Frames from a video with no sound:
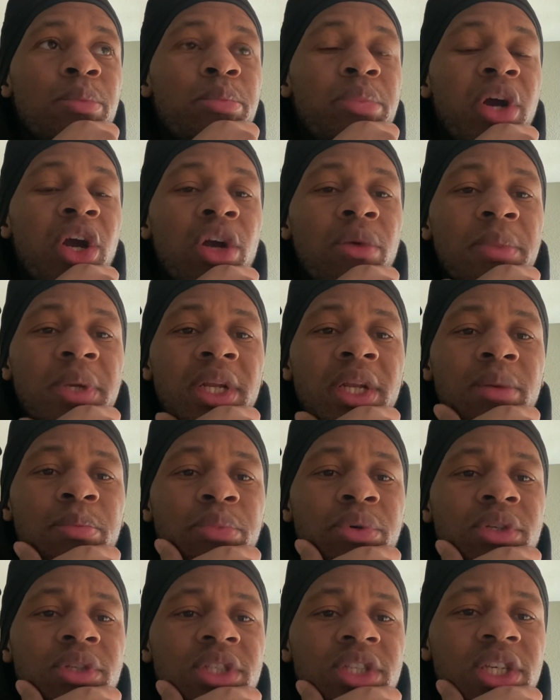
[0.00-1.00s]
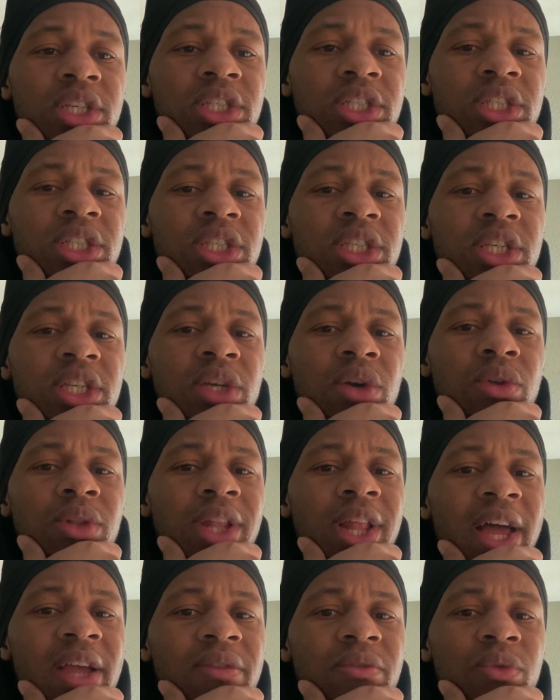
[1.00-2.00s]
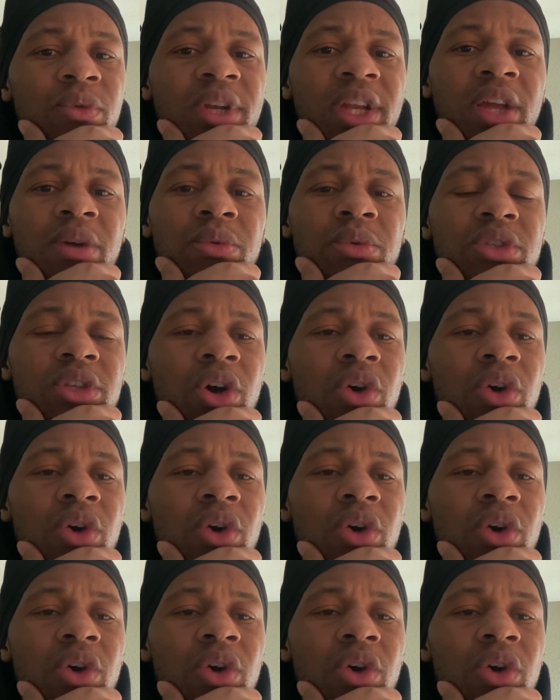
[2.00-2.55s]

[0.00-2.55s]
permanent positions in your life when they was